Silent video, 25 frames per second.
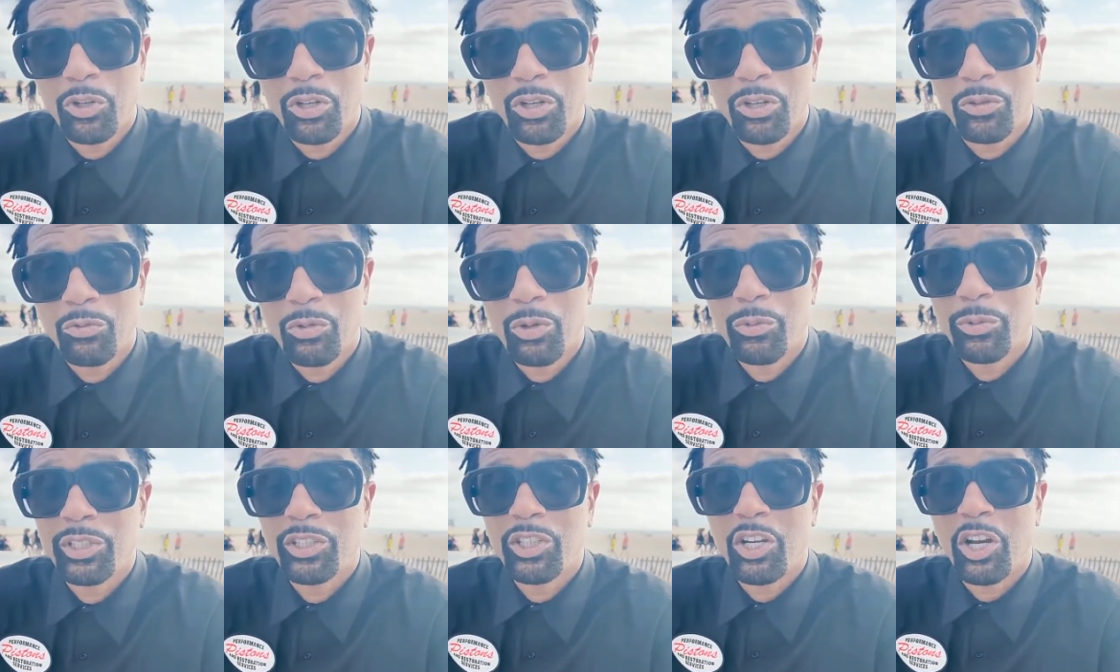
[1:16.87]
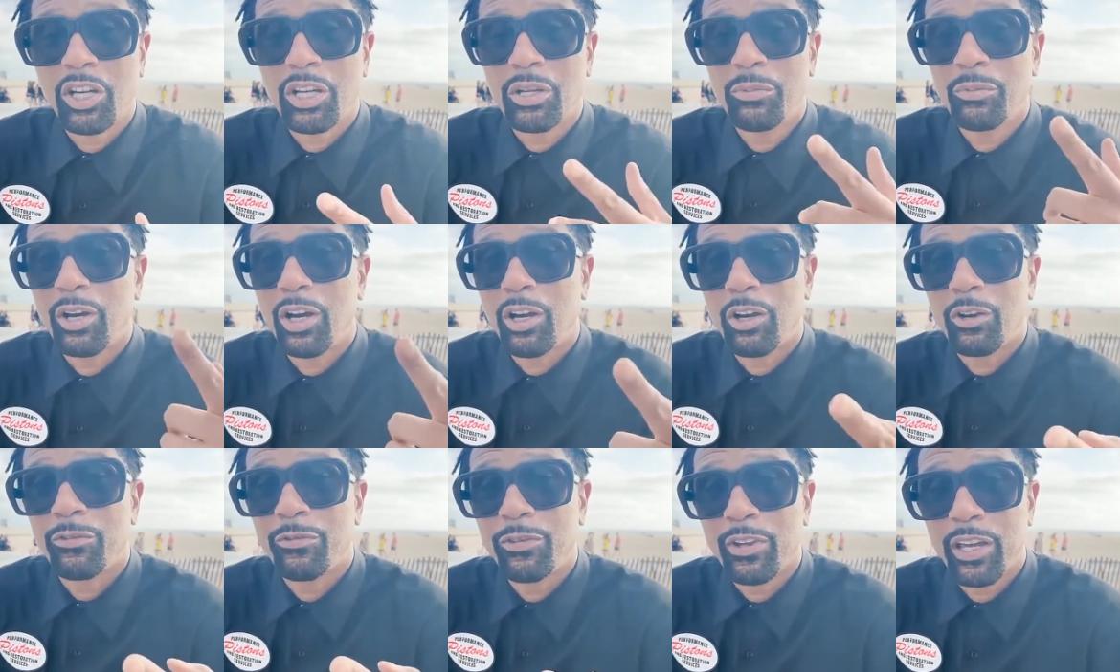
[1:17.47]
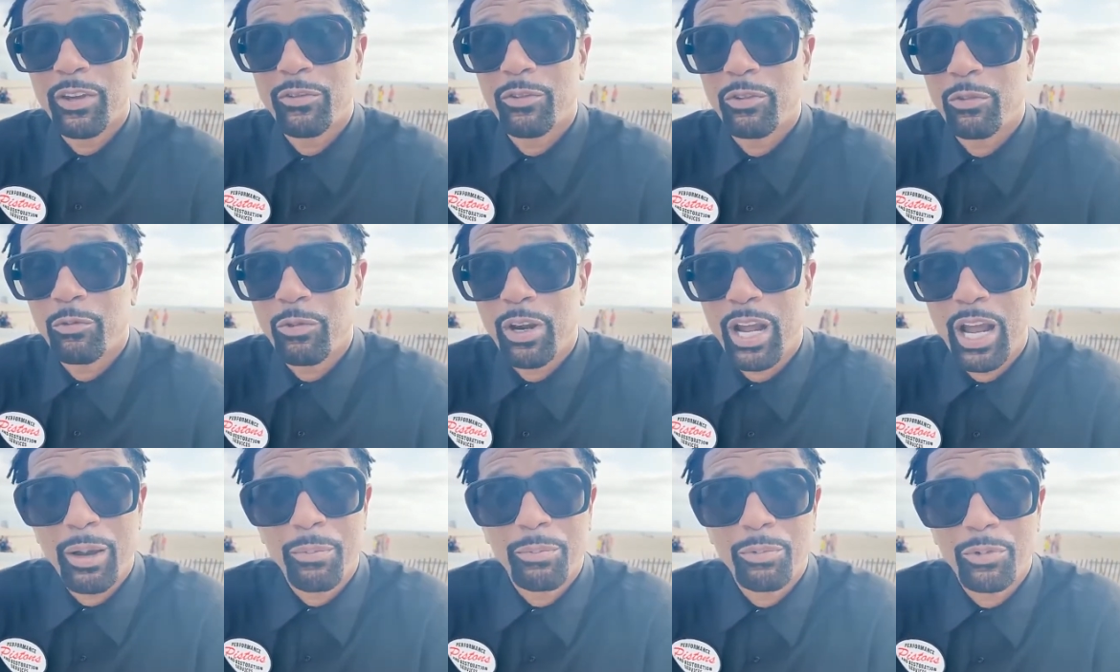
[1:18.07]
when we're talking about our favorite
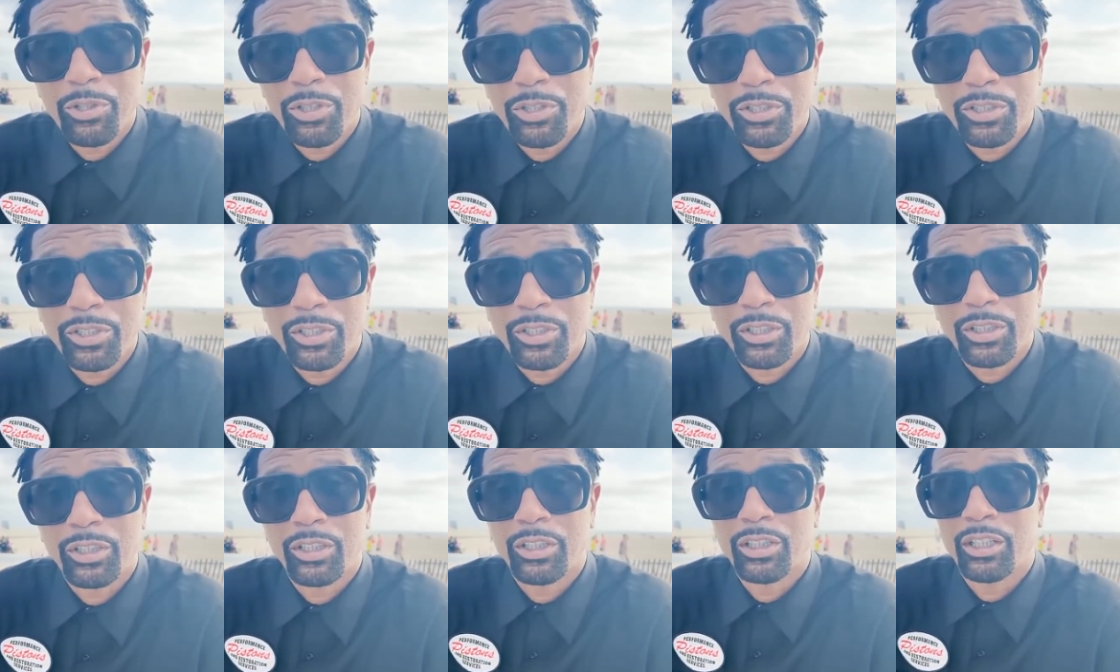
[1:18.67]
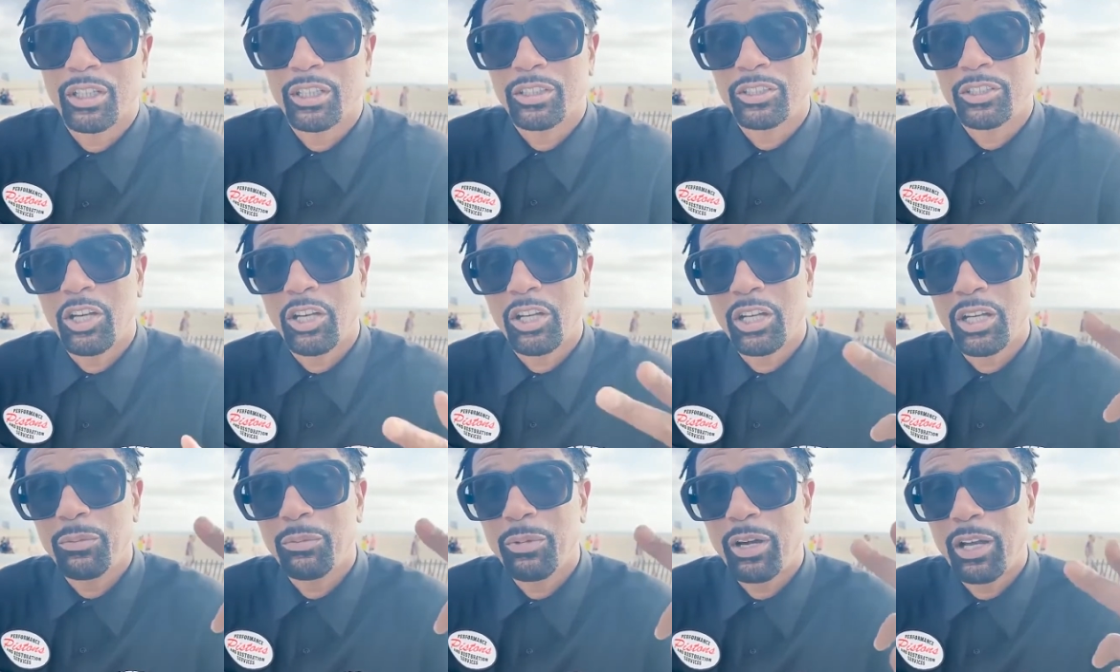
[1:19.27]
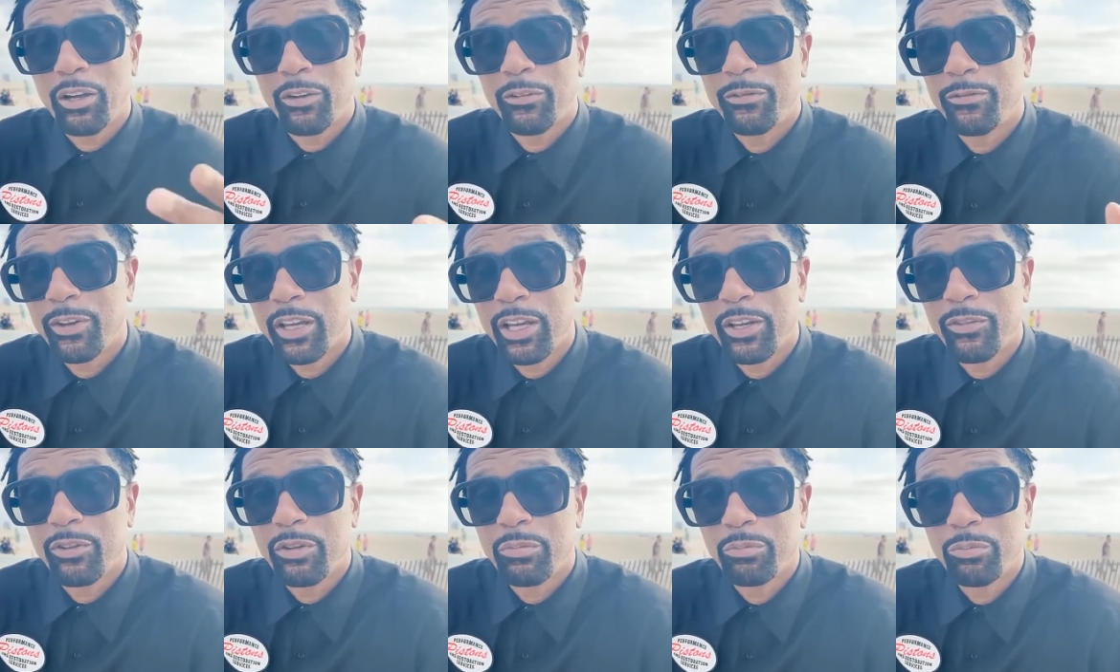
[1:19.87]
rappers, talking about our
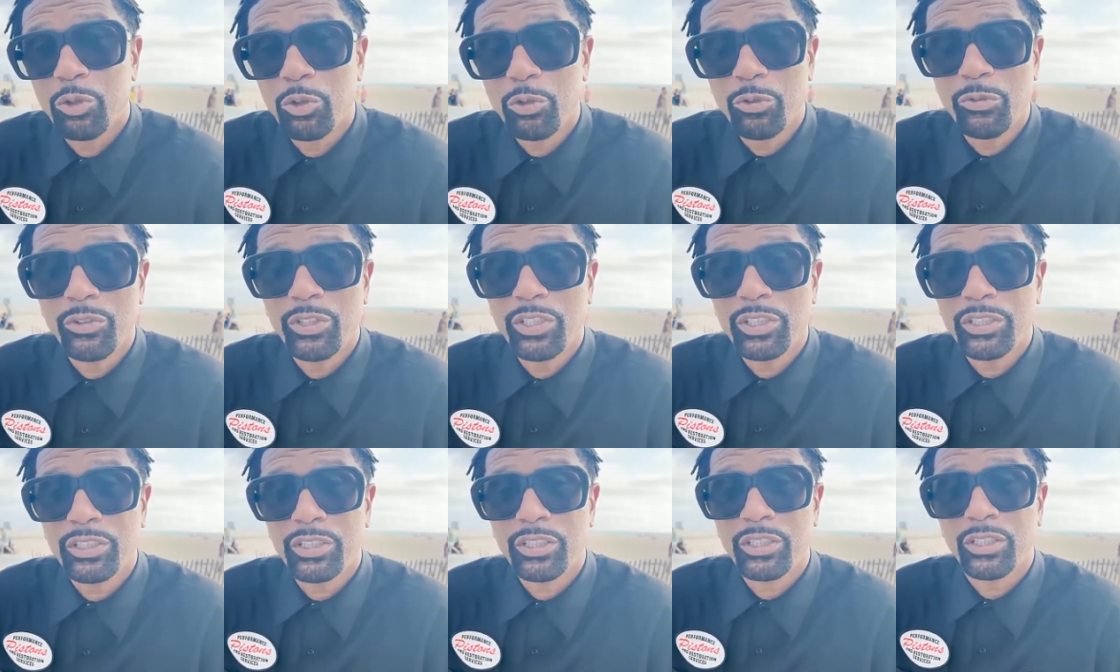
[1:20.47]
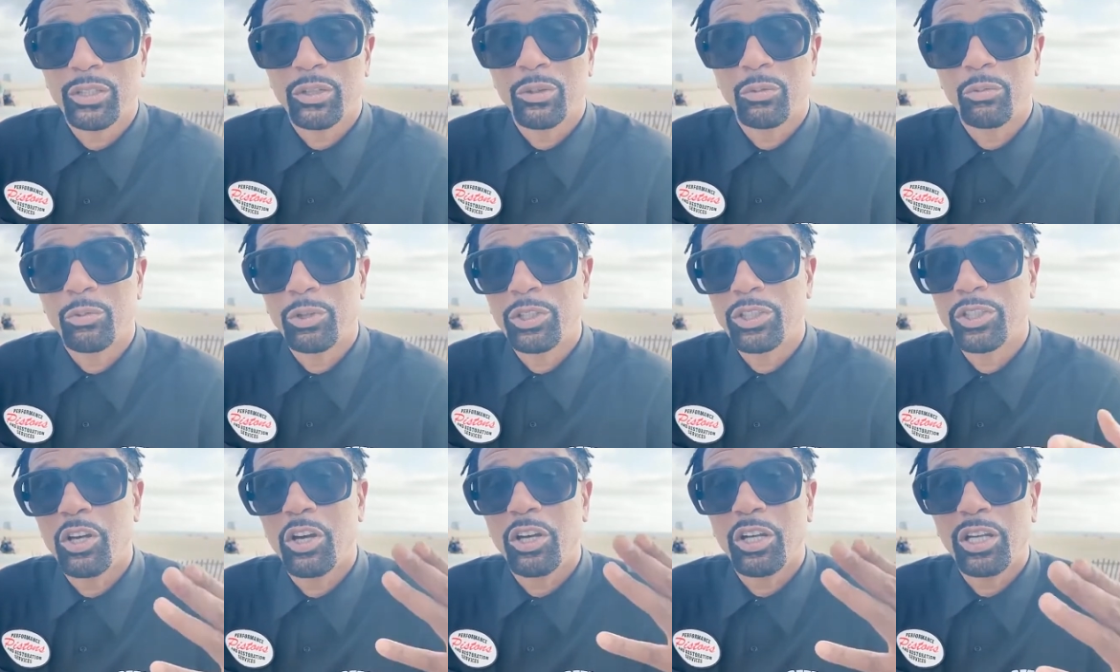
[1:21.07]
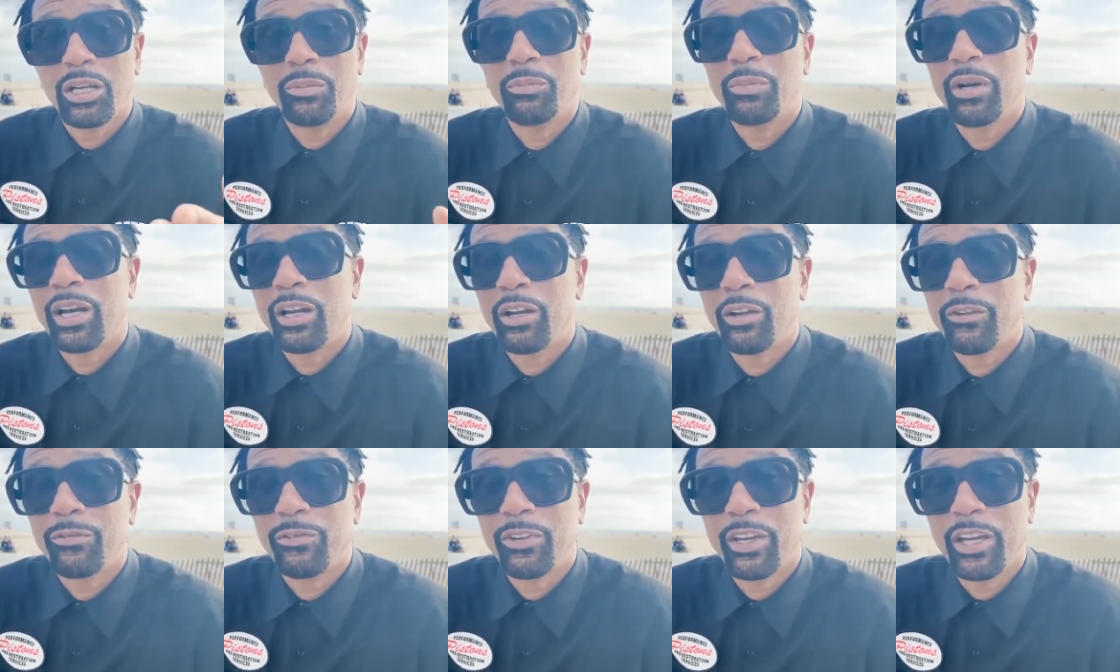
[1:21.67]
favorite movies, we're talking
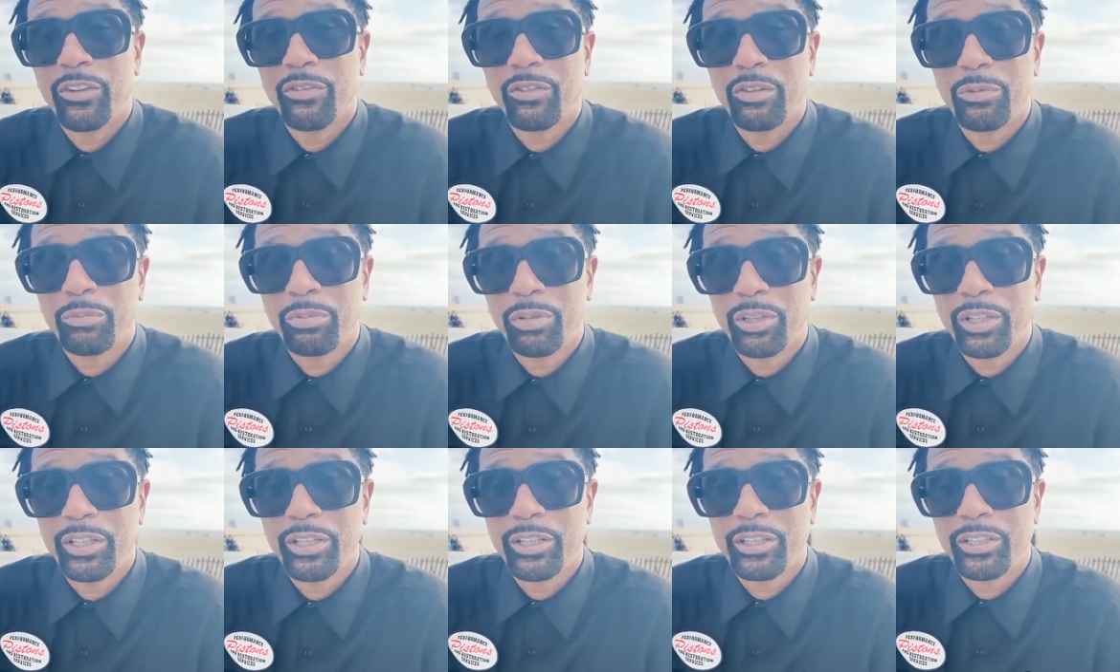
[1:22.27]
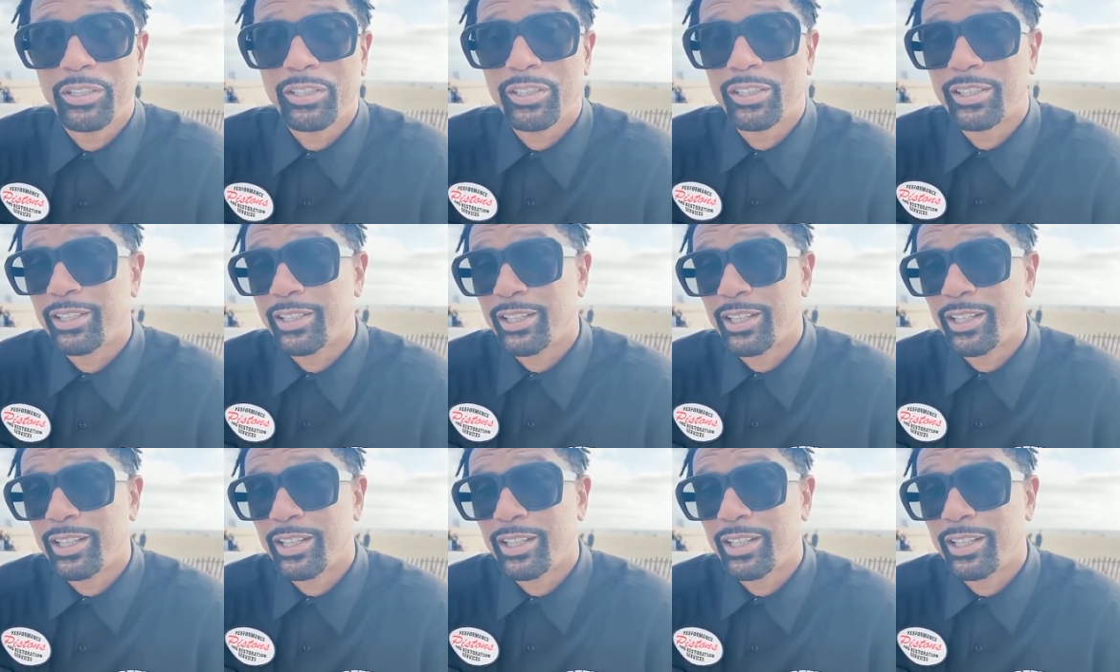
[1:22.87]
about our favorite players.